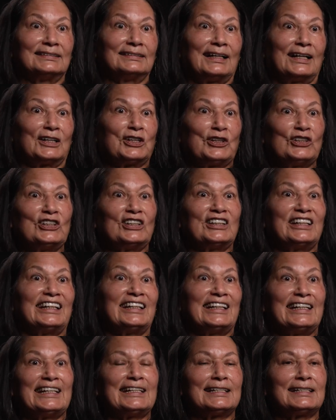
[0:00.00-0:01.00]
I couldn't
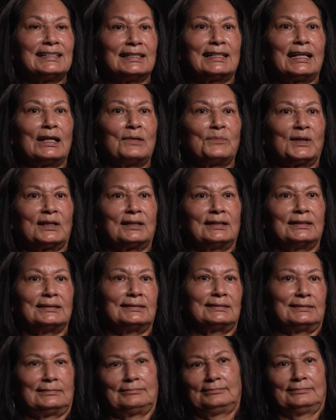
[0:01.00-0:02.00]
get into that because
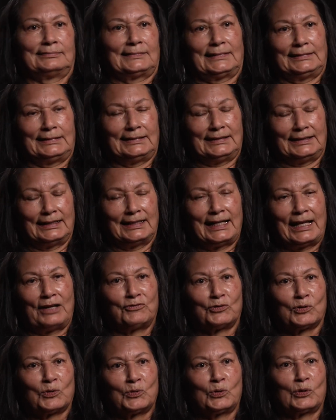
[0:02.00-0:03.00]
I didn't have a
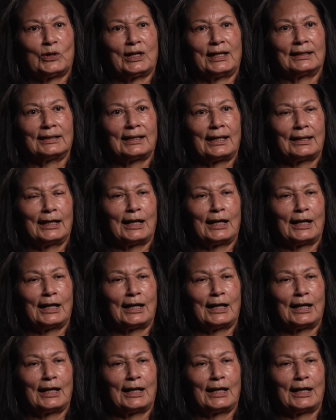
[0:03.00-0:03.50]
recording.